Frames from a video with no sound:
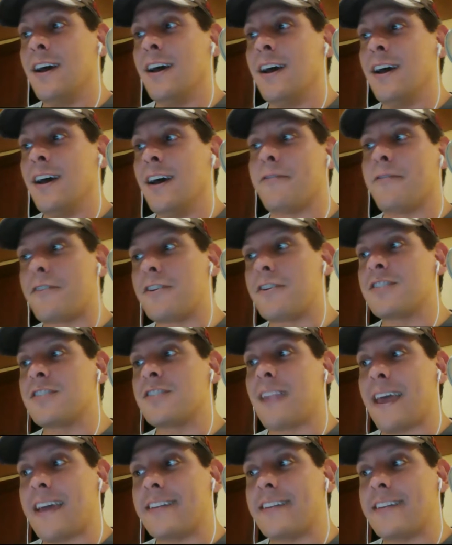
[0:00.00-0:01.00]
the first
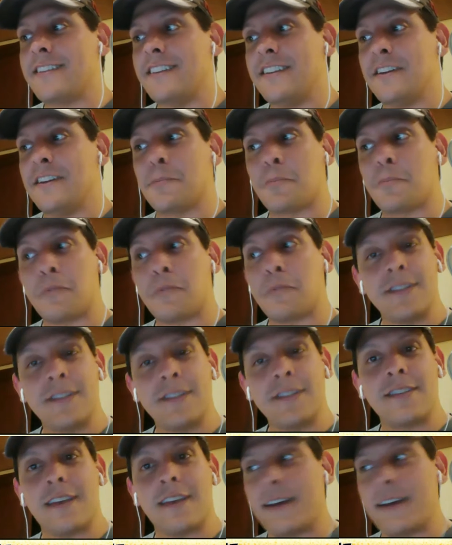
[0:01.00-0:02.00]
Latina
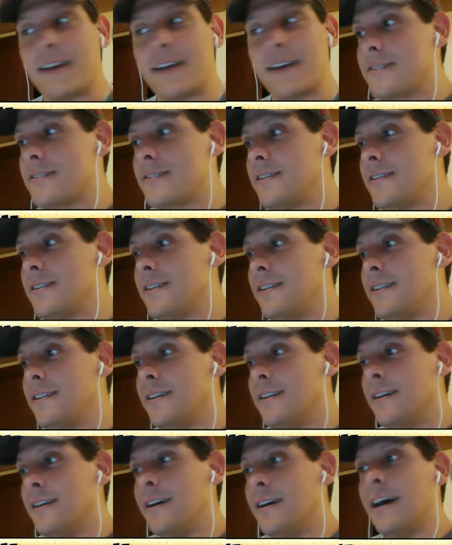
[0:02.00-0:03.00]
princess,
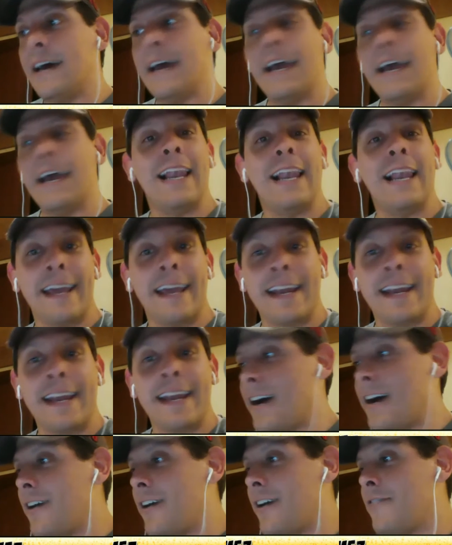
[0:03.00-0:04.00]
Elena
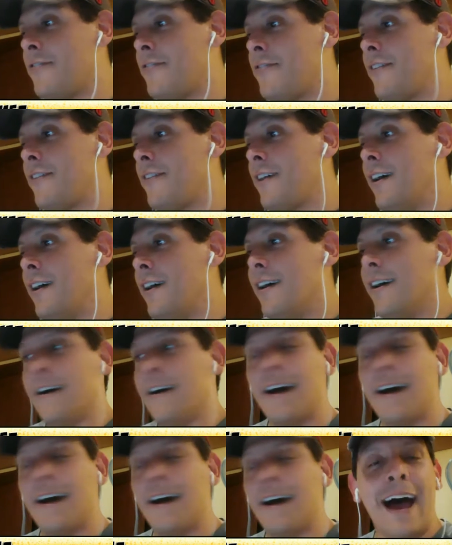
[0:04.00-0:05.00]
of
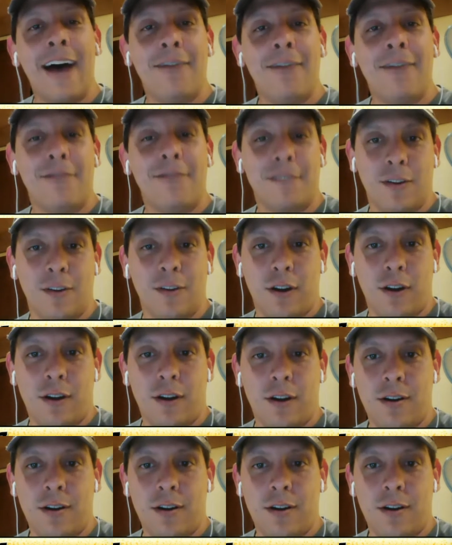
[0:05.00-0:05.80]
Avalor.